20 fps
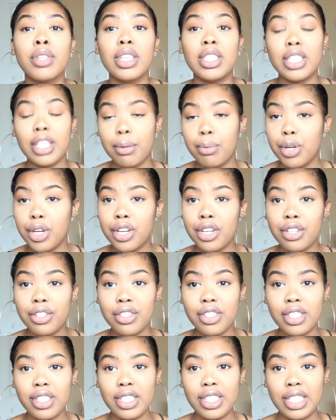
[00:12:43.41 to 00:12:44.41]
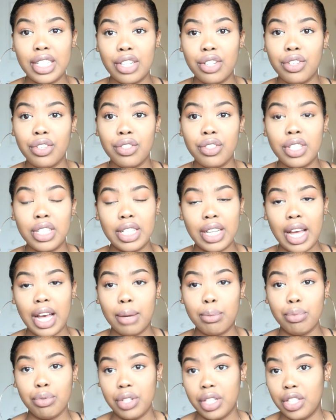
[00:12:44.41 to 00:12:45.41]
Some girls still did
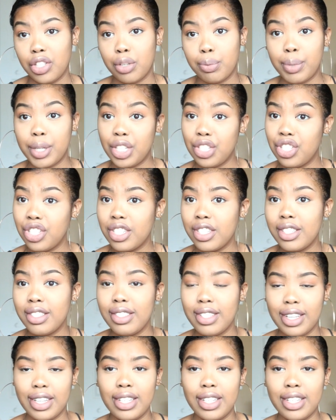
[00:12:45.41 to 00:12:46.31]
not bring their pictures,